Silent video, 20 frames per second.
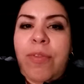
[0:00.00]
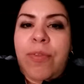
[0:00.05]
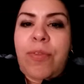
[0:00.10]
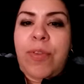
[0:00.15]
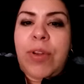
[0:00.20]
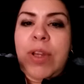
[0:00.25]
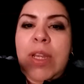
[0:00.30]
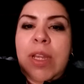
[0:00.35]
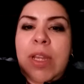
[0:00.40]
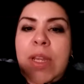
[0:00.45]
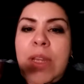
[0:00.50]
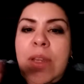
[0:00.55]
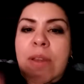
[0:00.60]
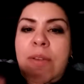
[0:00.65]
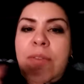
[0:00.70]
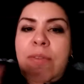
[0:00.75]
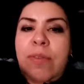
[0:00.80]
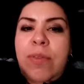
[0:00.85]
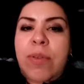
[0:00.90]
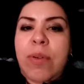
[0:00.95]

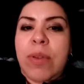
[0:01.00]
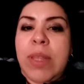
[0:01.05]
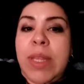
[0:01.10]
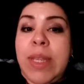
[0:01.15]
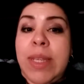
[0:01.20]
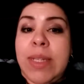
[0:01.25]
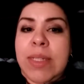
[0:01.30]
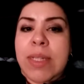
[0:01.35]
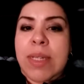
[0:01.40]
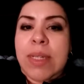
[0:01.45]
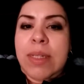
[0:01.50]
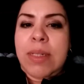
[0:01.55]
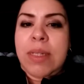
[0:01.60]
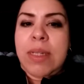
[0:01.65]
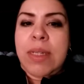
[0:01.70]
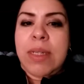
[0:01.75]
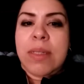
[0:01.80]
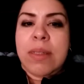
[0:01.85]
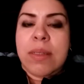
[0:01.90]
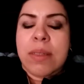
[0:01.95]
free for the
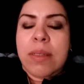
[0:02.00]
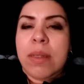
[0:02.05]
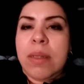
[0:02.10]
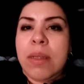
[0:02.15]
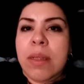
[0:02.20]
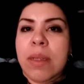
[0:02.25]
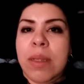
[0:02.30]
attendees,